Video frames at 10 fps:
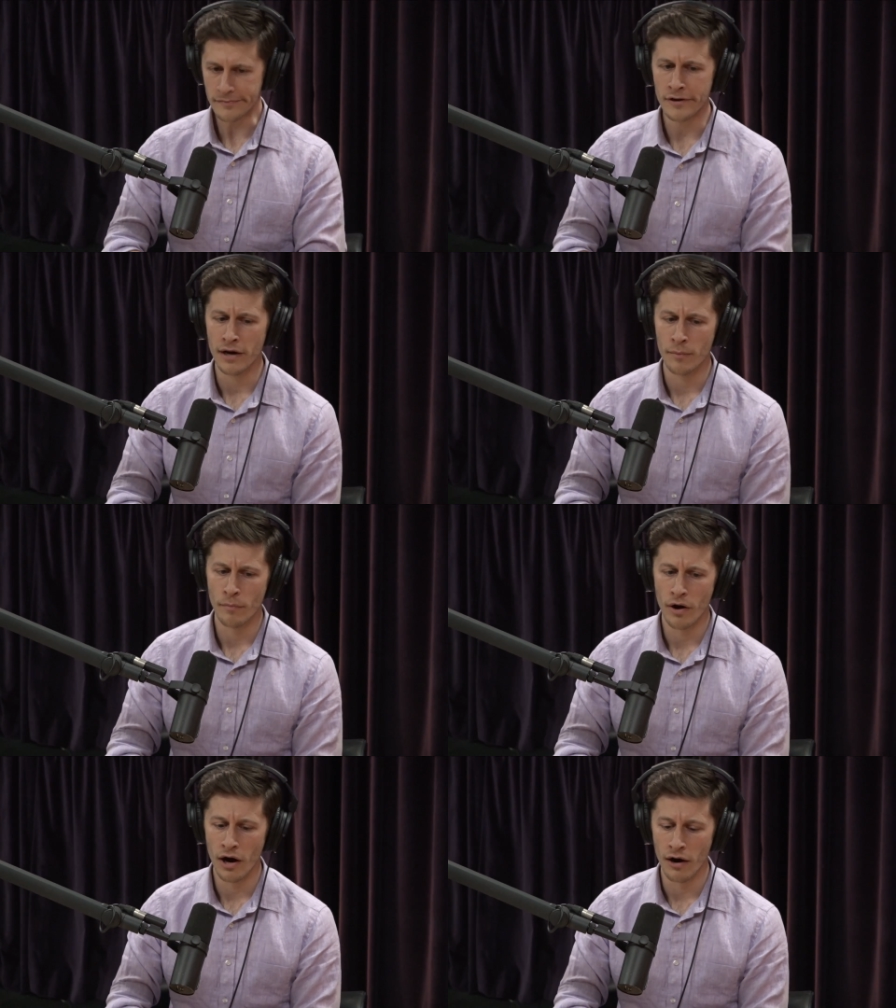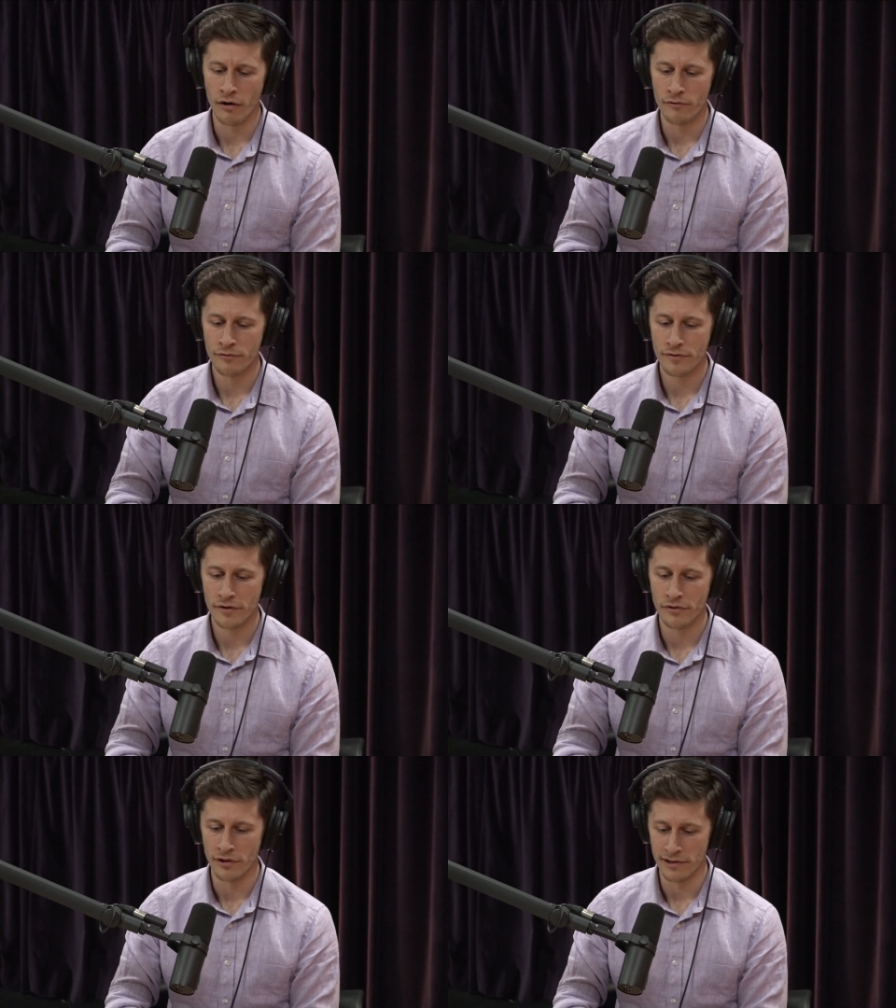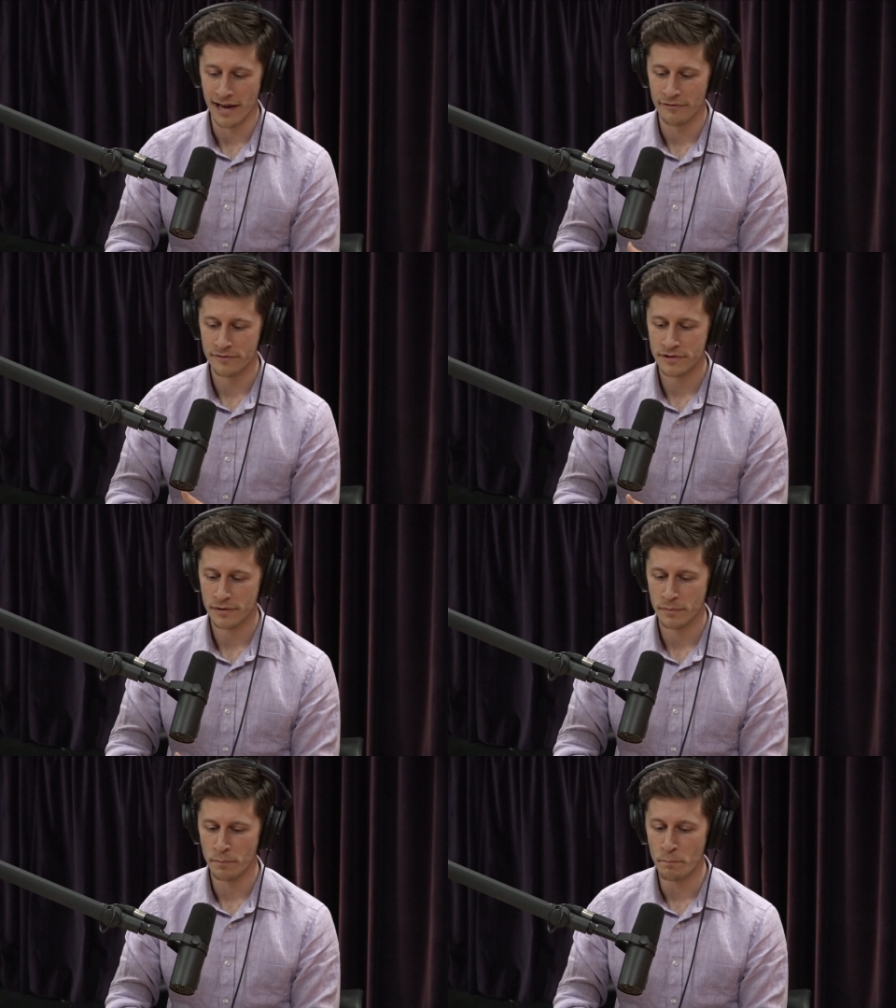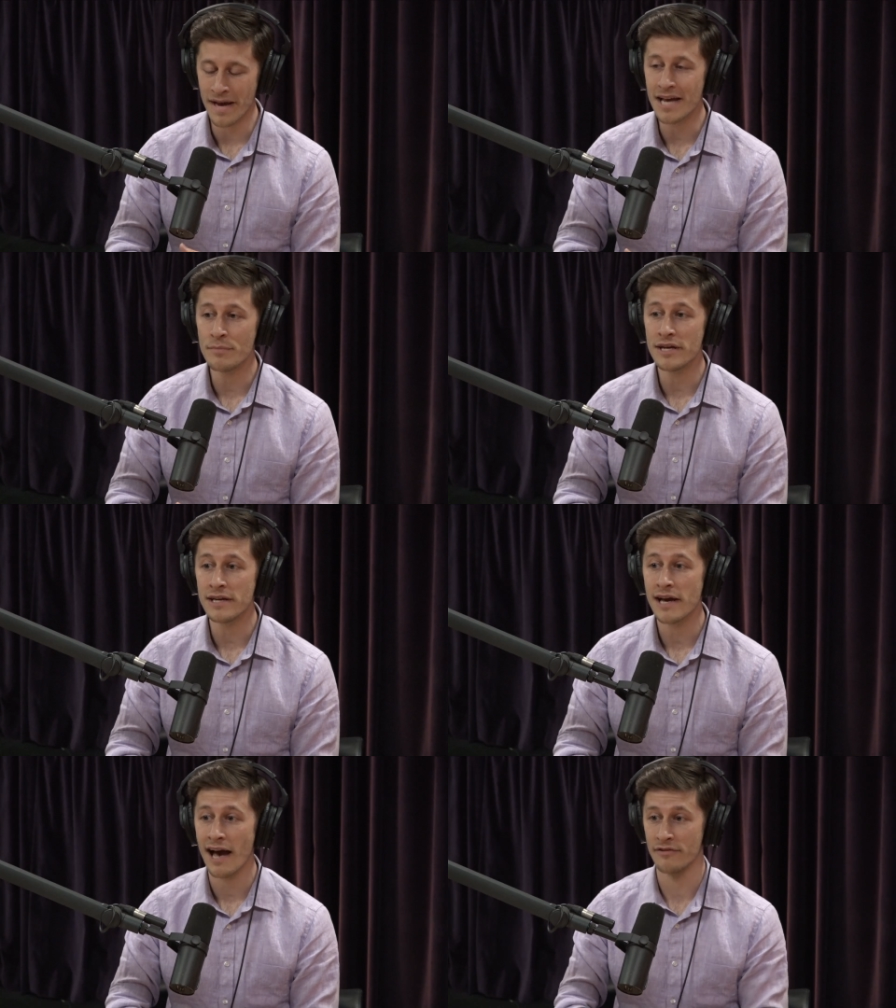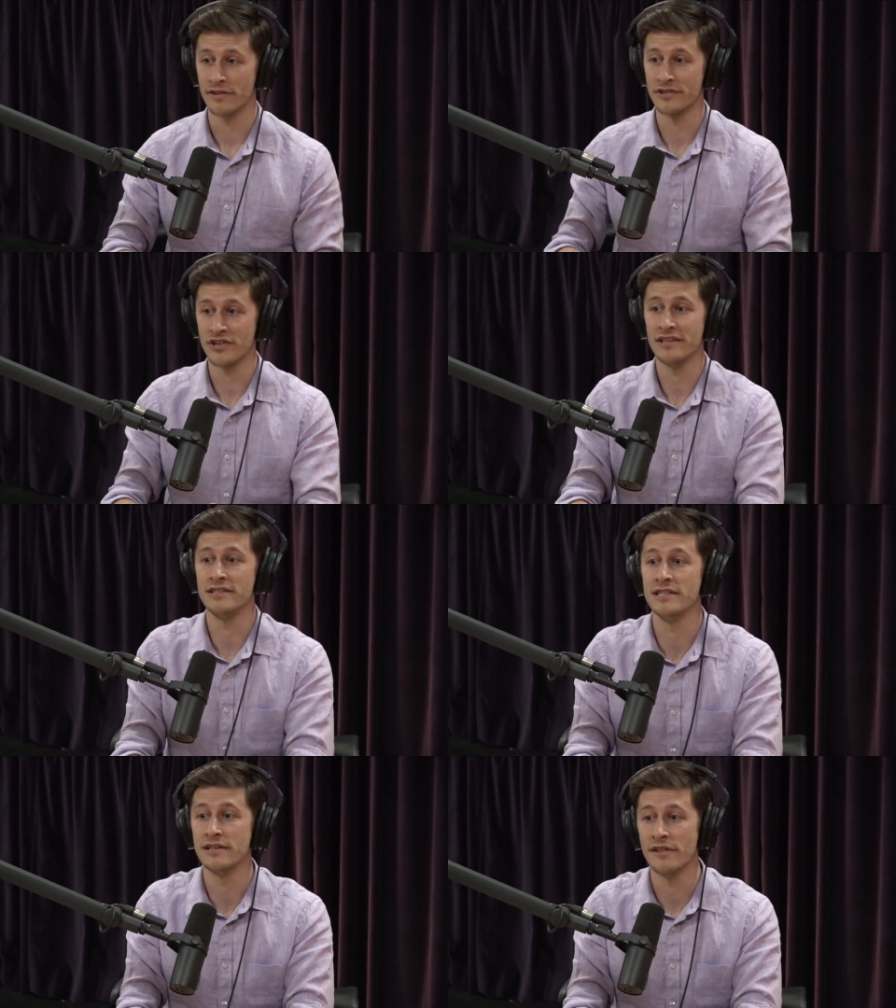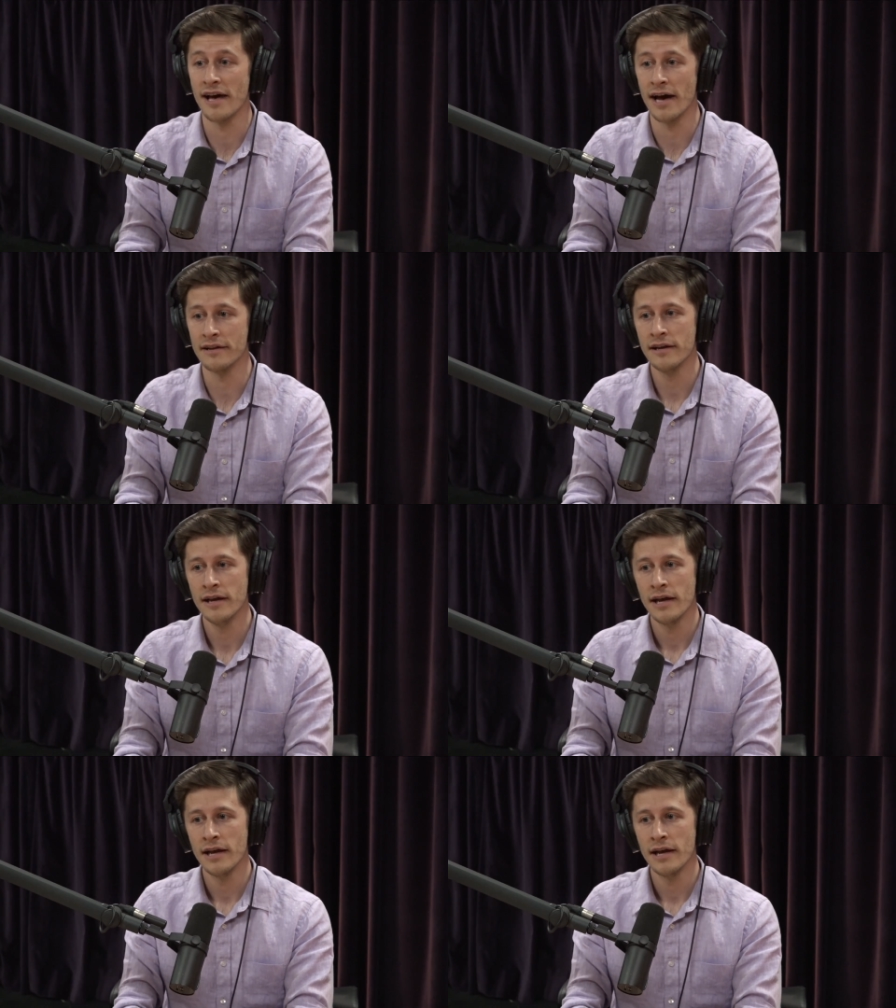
um, of the left maybe having this idea that